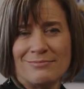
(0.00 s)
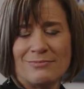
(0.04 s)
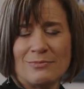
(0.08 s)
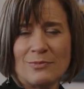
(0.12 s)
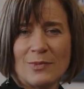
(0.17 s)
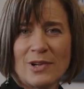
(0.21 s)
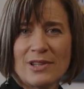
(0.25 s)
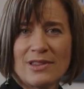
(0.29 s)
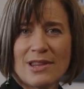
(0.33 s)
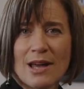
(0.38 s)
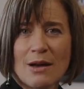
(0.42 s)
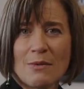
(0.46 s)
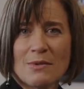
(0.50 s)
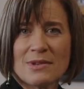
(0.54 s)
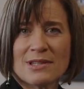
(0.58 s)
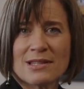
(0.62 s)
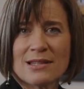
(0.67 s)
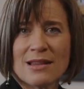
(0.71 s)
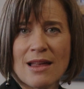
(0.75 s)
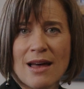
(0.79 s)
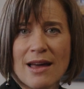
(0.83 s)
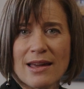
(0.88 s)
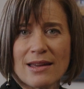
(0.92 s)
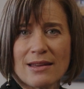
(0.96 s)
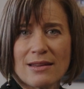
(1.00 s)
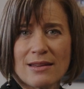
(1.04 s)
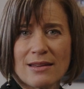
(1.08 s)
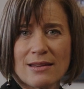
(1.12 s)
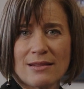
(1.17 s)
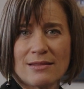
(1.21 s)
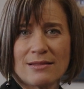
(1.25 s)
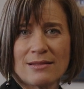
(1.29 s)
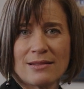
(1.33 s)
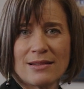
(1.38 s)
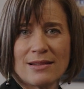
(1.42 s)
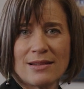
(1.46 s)
what that was like
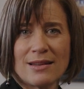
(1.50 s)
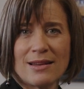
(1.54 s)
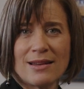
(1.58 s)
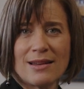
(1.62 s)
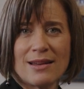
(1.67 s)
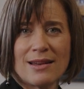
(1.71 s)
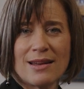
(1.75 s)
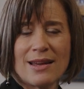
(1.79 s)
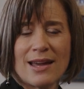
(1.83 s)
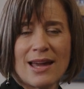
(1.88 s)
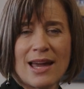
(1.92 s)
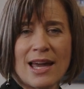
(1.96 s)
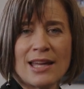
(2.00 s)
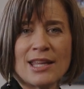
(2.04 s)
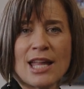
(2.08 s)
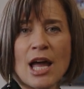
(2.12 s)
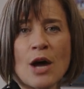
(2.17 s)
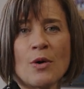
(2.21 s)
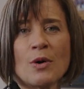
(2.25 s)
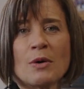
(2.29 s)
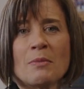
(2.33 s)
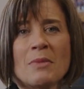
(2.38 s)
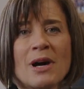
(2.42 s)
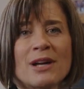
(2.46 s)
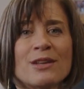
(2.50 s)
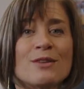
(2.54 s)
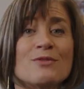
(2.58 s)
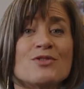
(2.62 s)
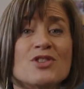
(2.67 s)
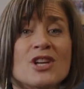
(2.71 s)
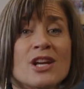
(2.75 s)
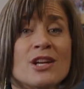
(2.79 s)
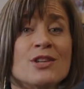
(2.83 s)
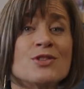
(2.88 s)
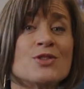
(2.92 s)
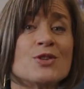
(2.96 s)
and how it might have
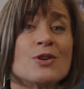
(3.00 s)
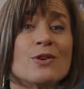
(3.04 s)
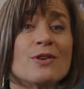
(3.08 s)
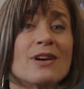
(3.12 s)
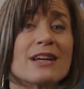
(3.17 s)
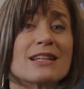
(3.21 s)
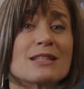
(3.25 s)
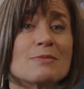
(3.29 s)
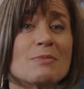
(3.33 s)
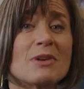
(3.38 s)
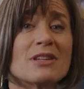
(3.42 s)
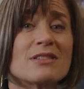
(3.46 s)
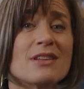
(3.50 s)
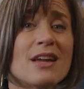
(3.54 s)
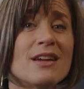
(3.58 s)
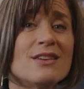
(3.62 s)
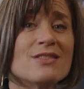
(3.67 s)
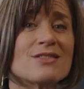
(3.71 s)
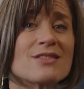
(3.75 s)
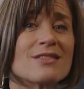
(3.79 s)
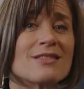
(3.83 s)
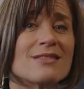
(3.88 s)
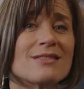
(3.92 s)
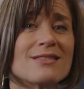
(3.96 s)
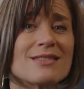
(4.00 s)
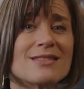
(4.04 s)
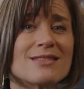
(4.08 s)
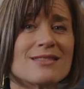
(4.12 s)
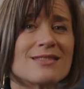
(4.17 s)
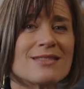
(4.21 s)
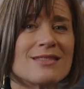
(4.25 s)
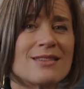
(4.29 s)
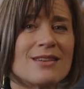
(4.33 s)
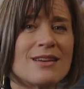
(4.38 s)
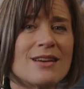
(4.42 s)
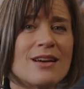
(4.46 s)
changed your expectations
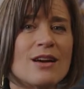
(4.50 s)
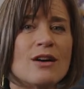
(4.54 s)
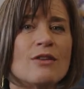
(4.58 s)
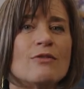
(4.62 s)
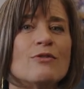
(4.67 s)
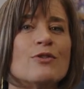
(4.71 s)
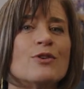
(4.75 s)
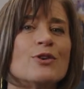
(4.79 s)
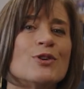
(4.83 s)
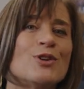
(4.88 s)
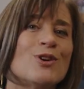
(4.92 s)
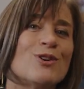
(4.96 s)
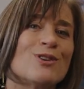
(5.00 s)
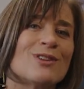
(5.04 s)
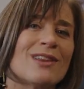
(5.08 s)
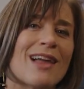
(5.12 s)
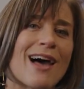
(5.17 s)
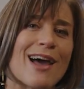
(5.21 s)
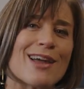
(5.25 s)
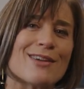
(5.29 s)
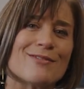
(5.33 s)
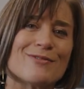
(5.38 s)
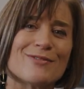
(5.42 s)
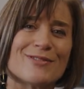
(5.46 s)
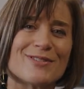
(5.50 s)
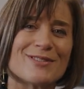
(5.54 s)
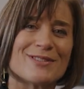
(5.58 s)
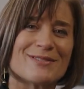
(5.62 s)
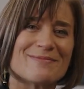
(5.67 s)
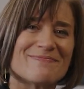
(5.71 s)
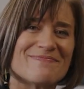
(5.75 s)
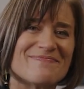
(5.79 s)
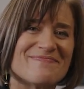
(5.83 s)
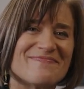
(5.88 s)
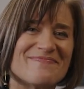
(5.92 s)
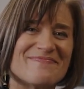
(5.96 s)
for your life.
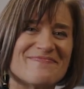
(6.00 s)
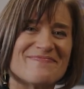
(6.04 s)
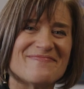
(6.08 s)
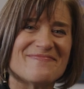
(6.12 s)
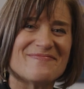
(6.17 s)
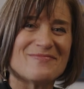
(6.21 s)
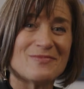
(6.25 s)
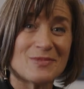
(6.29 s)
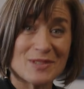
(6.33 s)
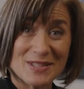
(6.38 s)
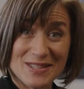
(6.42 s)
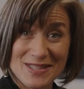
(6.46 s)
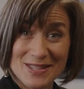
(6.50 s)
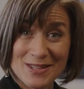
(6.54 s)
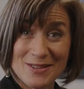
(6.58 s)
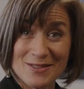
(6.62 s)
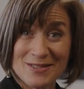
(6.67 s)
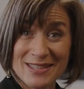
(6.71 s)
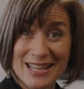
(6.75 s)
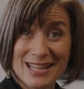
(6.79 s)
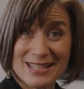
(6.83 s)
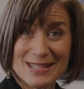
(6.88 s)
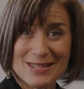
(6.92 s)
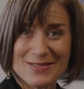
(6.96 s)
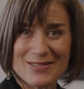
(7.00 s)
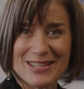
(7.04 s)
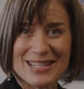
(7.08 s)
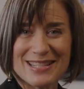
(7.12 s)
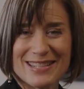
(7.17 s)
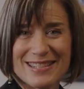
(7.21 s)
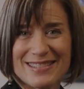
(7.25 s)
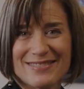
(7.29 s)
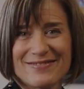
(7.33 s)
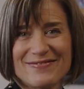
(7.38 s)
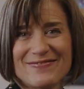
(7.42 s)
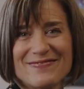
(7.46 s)
We'll see you next week.